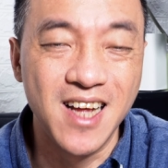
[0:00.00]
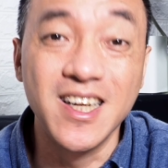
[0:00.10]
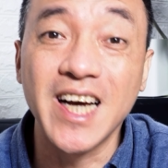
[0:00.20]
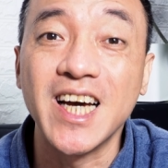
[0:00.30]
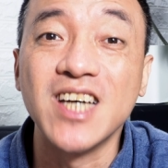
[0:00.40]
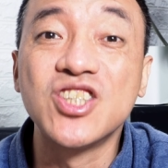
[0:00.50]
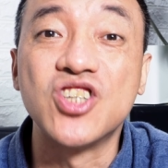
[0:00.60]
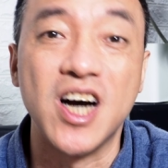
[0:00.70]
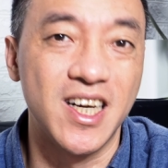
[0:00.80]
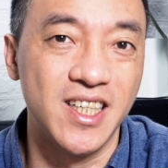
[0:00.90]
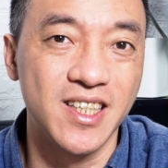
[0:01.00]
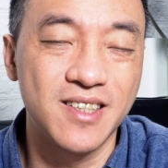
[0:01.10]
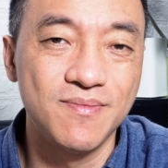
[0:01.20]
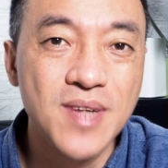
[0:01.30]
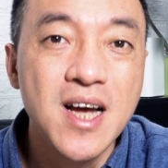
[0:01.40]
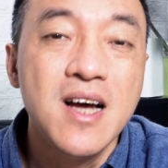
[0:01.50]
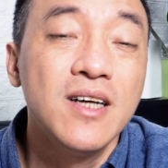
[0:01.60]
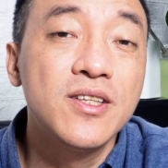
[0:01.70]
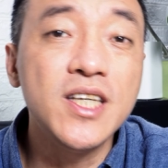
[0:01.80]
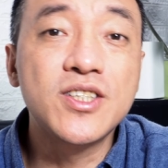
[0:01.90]
Let's get started.
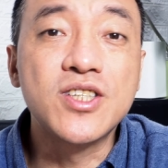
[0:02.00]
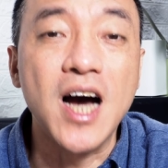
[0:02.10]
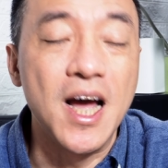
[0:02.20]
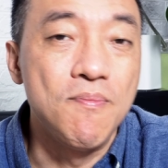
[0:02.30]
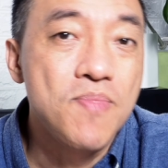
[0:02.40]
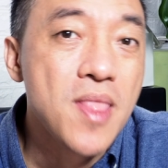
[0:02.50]
This time,